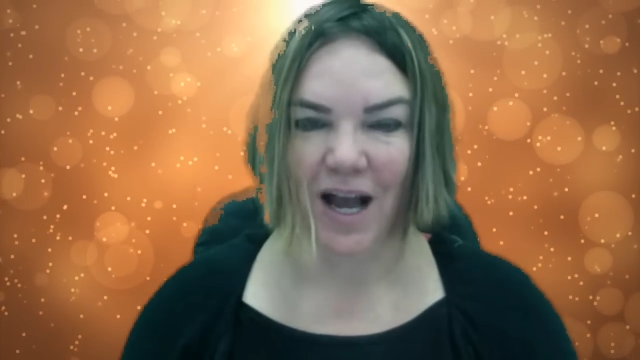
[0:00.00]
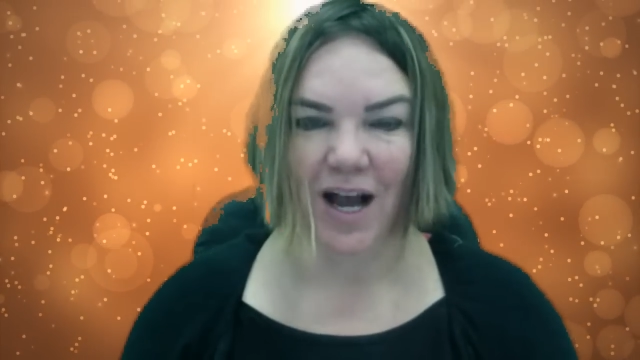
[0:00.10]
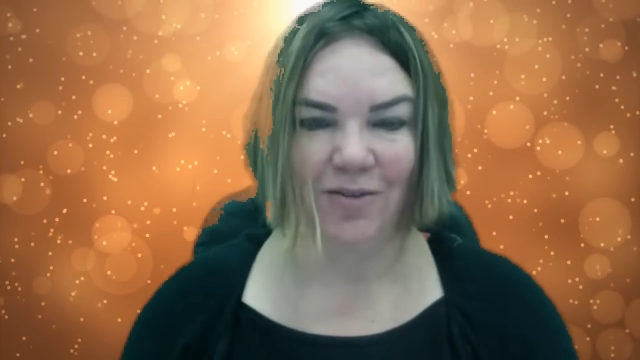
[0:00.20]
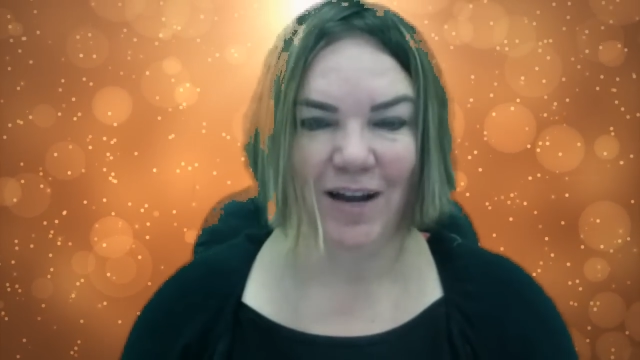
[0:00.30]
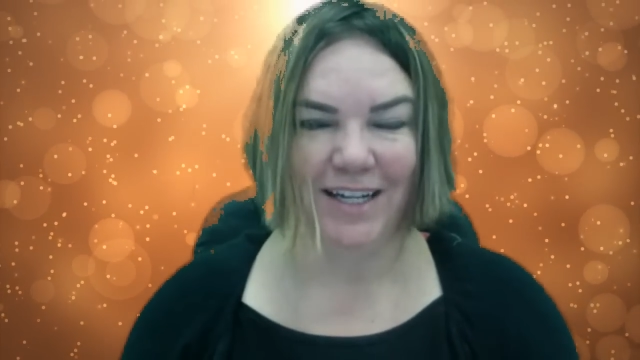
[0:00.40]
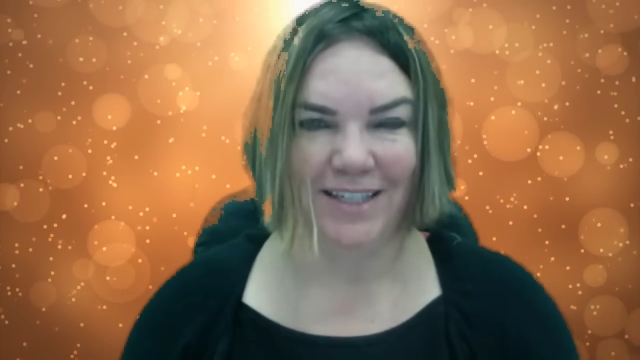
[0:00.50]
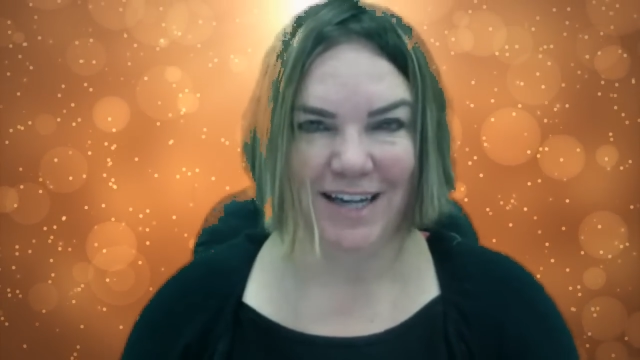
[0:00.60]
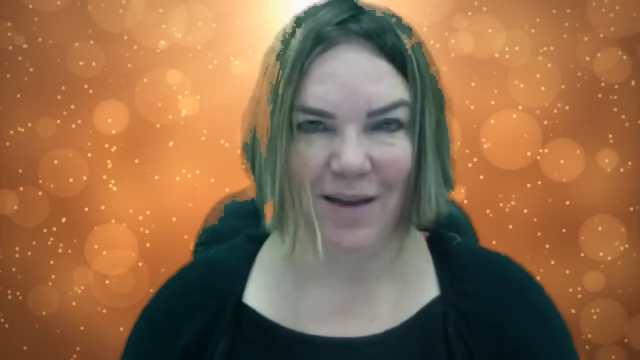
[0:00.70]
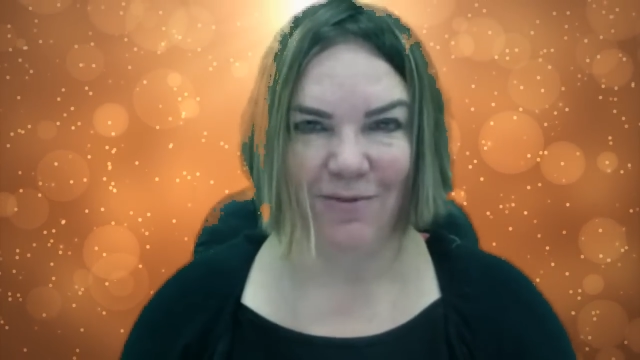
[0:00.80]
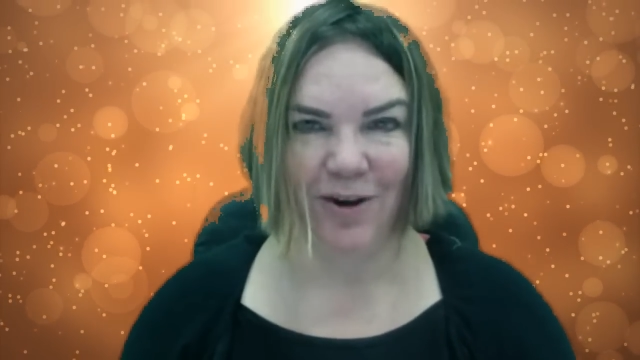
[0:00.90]
All right, it's
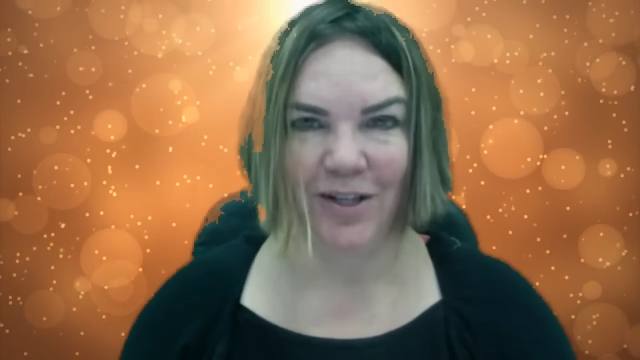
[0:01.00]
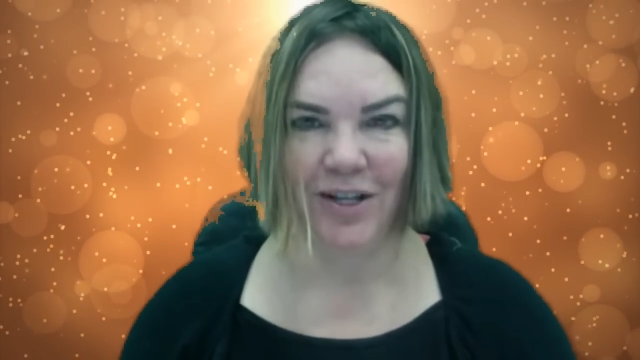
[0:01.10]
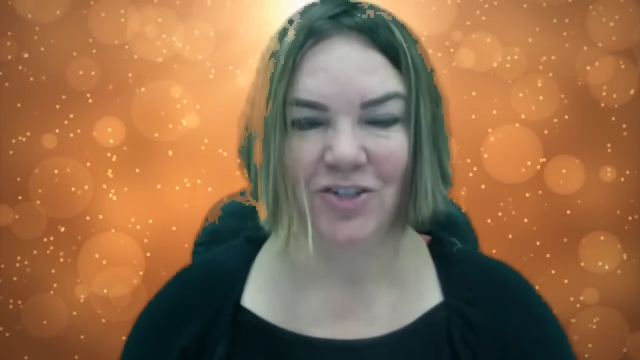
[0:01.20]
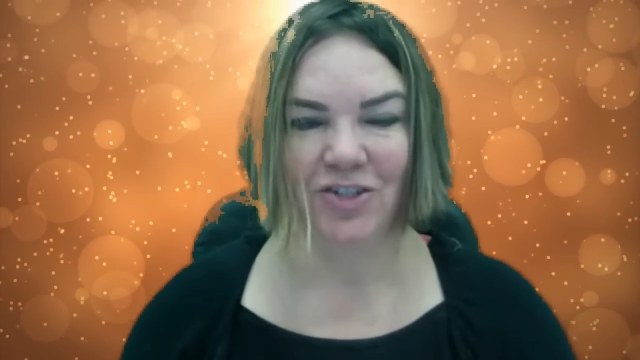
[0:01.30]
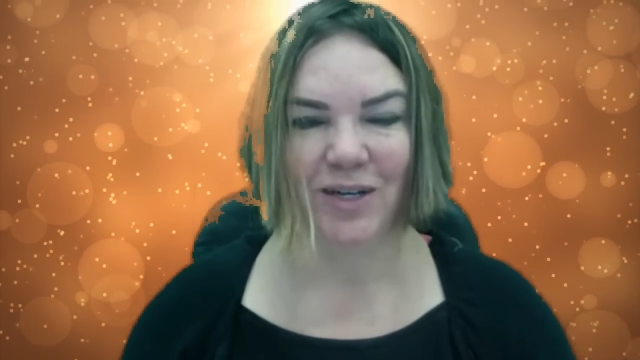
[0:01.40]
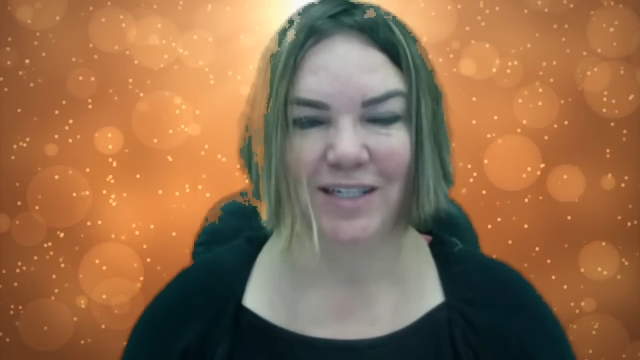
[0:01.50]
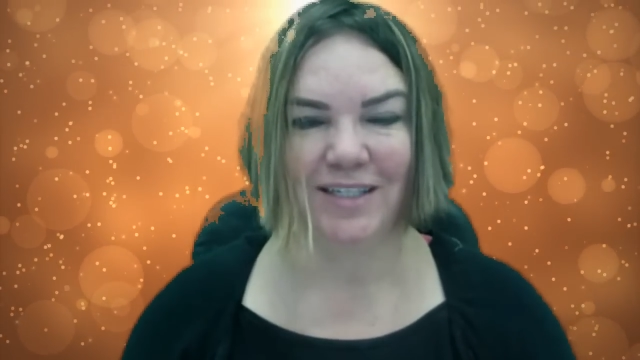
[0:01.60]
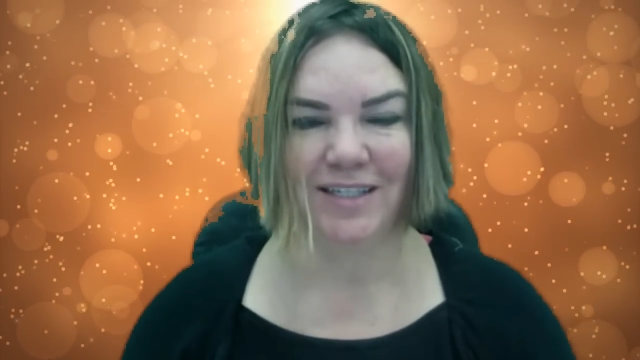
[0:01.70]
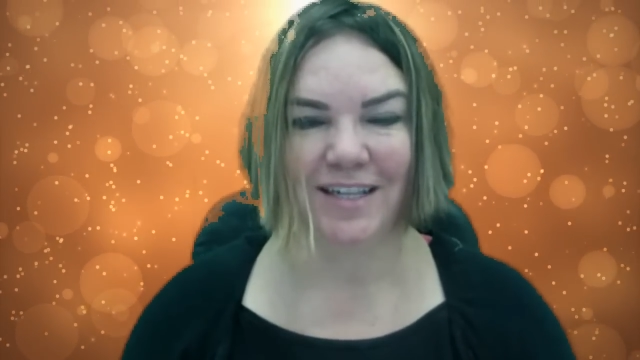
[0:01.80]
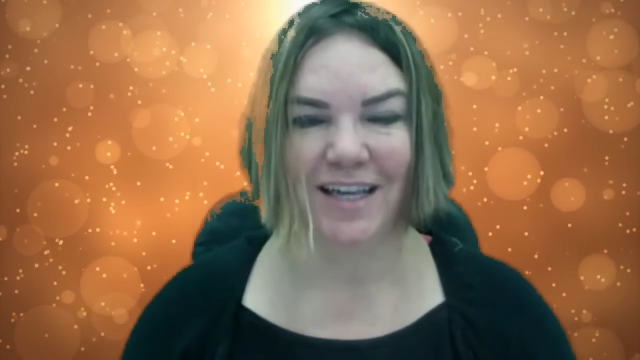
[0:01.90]
time for our lunch
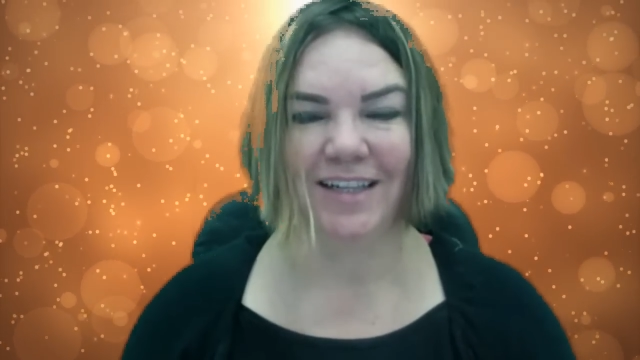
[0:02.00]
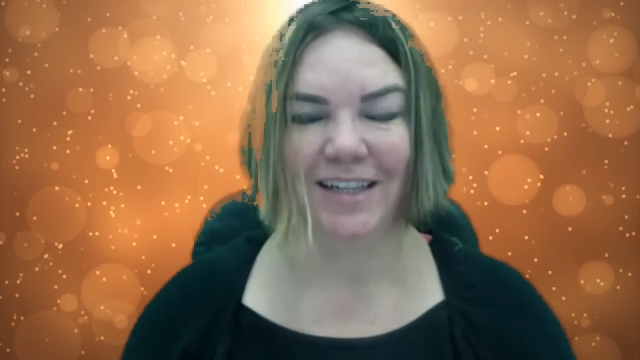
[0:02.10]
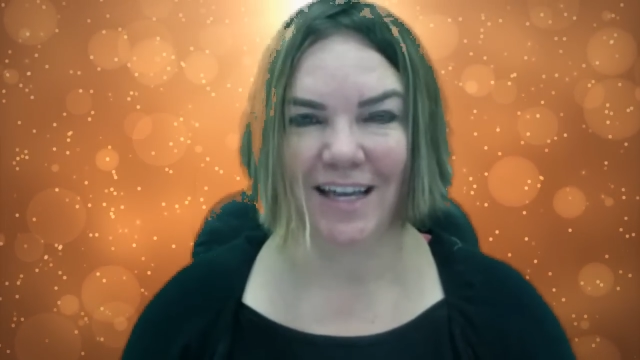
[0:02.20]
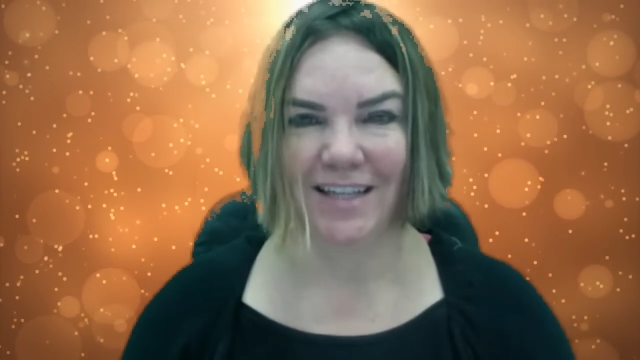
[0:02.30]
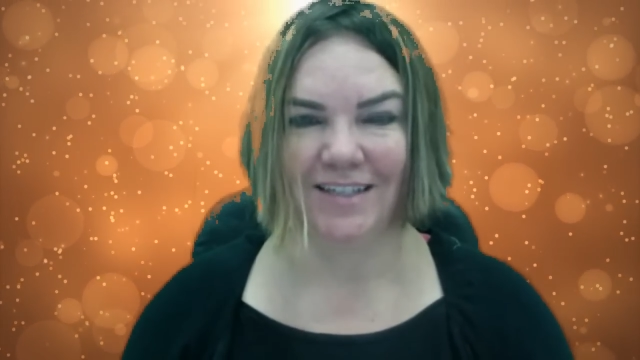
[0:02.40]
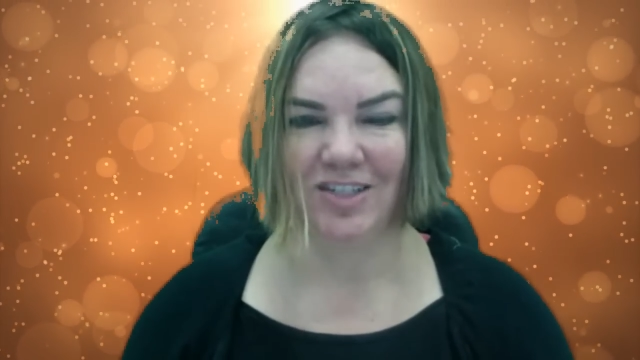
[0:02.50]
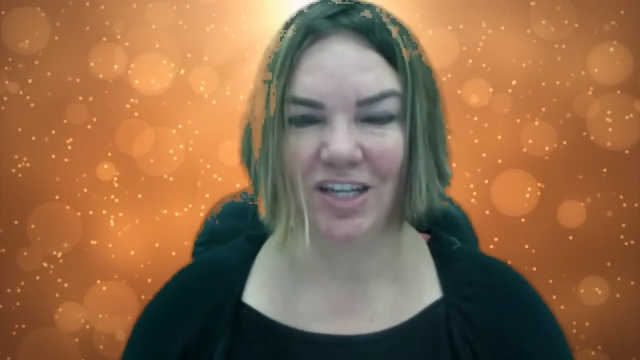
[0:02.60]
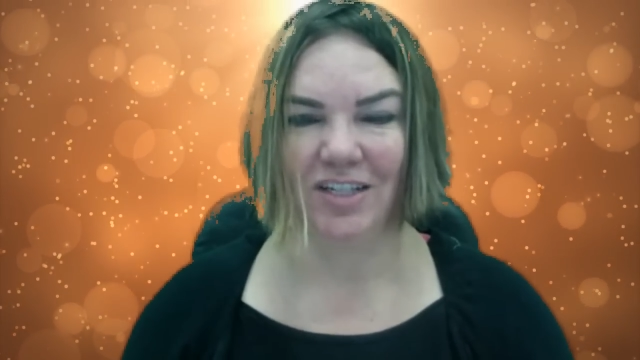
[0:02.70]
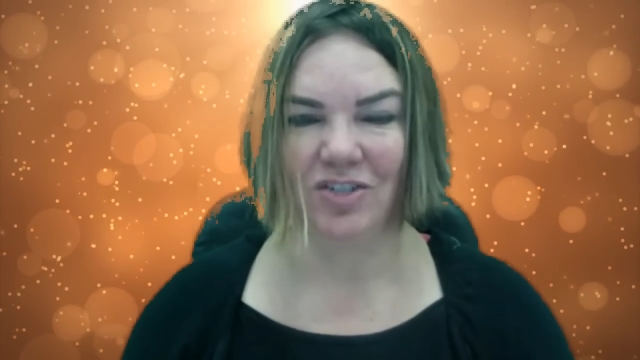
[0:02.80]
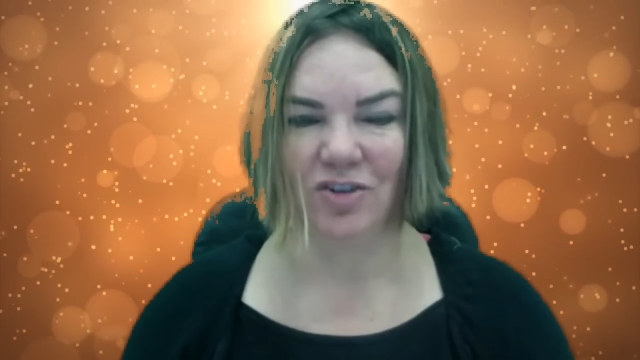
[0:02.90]
choices glazed
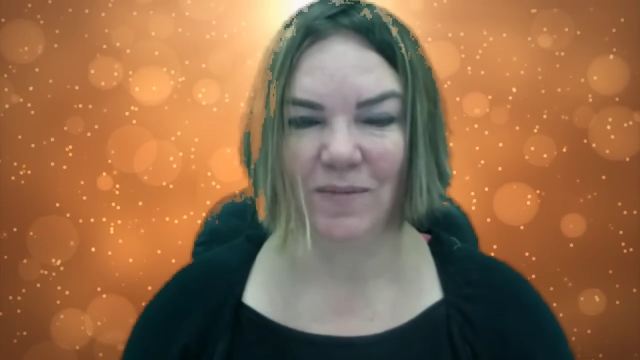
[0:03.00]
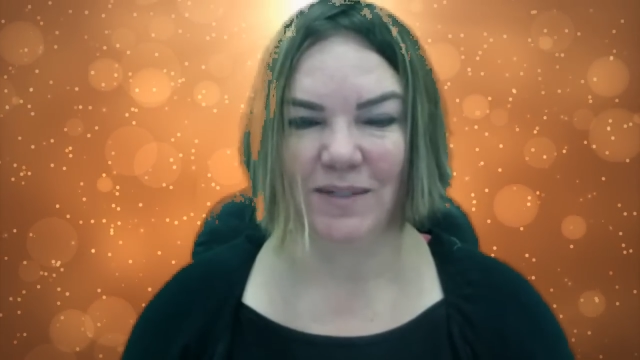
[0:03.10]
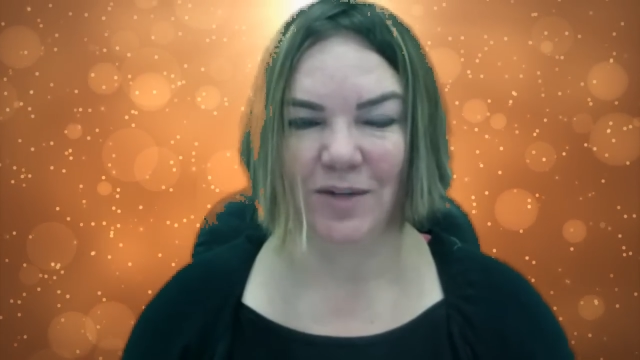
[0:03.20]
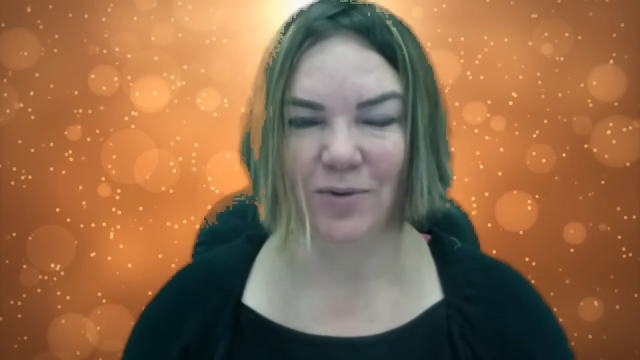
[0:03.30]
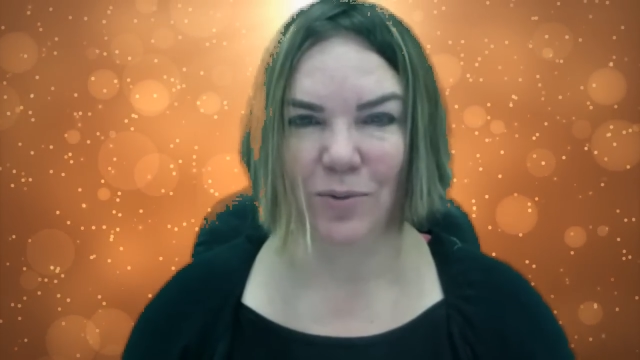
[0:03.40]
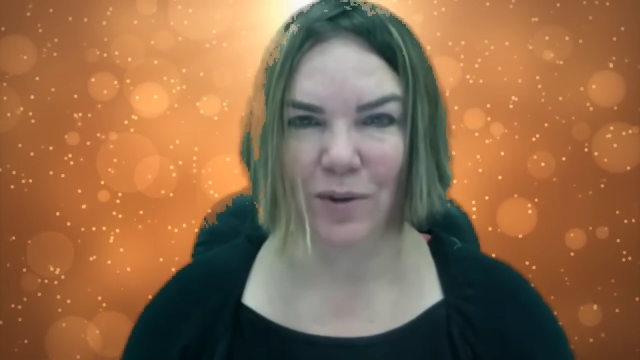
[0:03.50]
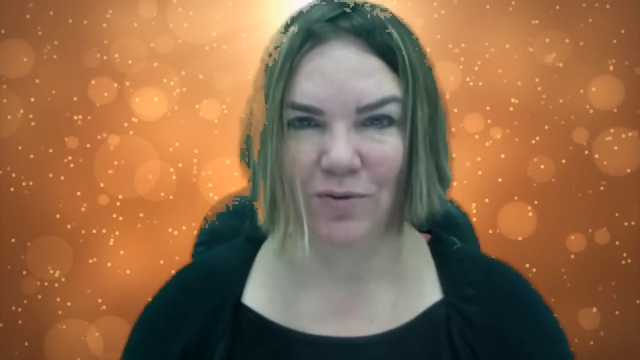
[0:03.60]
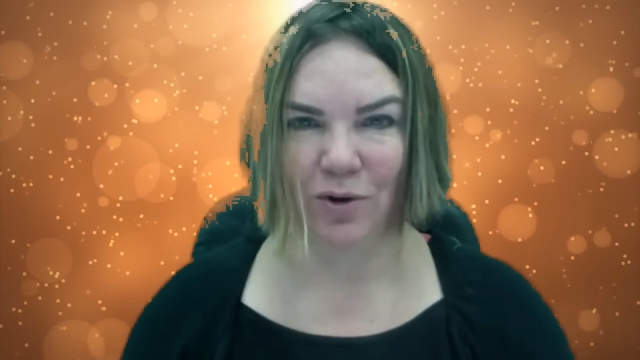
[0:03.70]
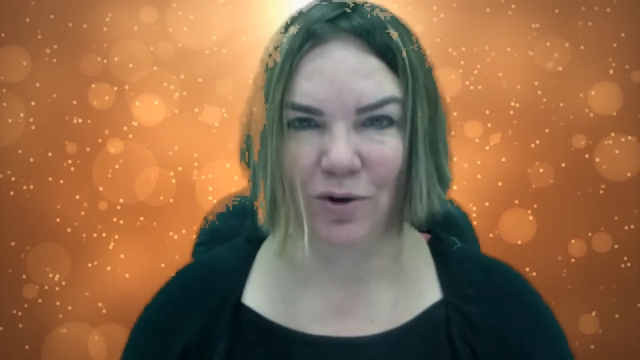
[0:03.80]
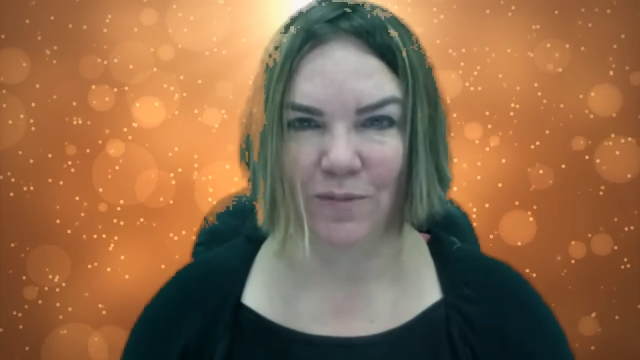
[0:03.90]
chicken drumstick with wheat
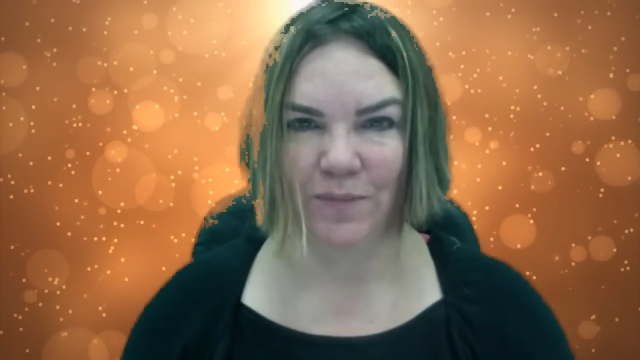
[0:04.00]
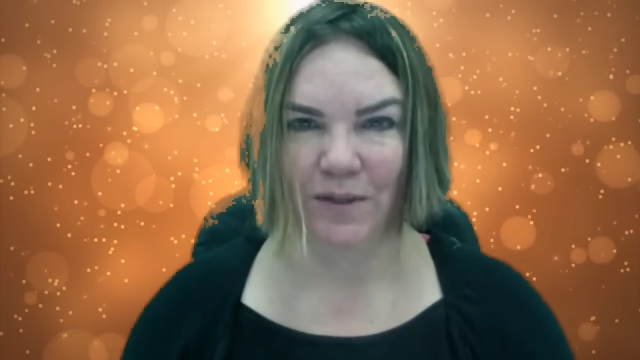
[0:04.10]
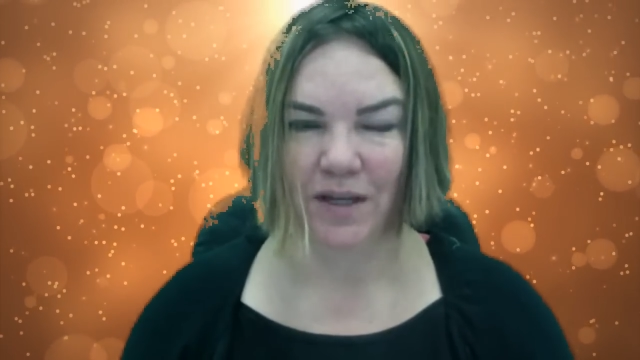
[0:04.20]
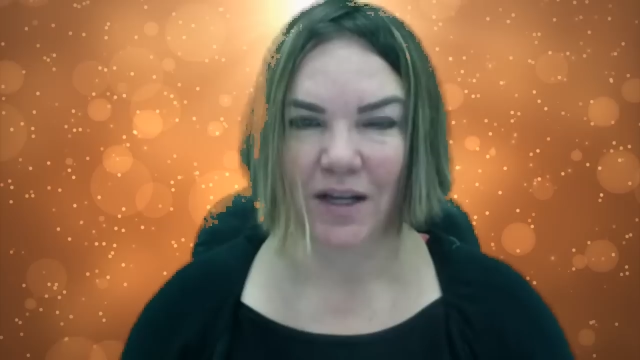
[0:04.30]
roll,